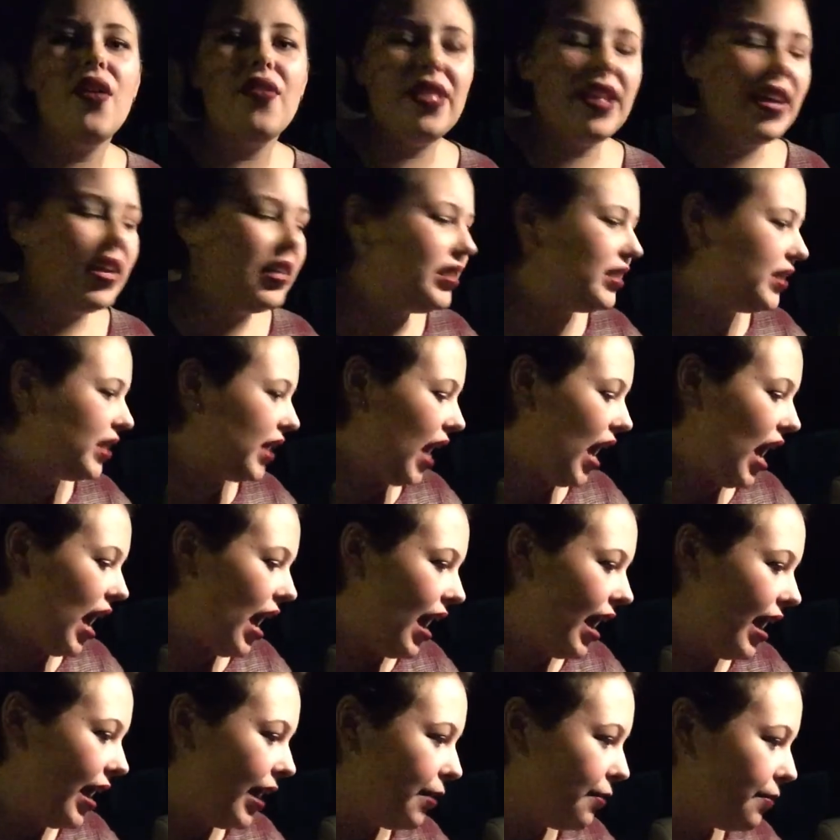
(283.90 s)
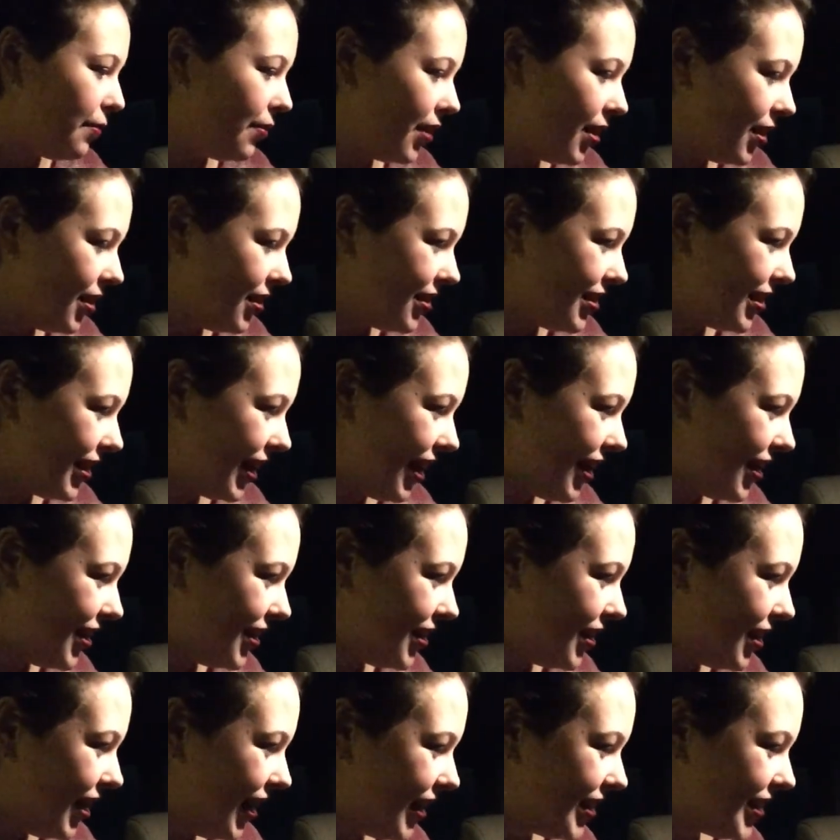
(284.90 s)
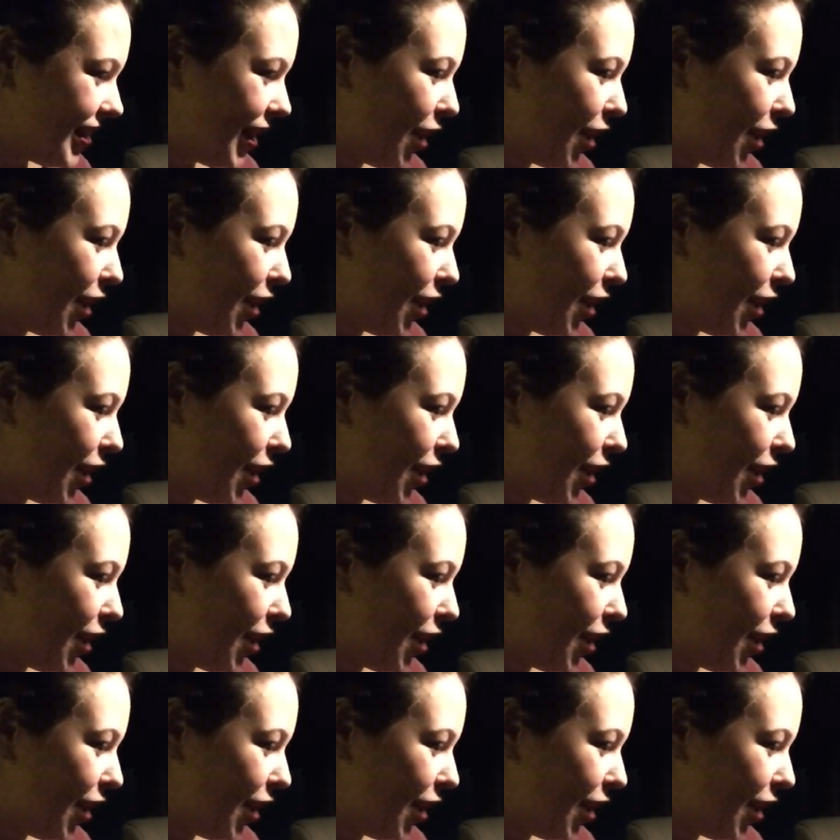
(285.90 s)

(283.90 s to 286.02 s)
All the time, I'm is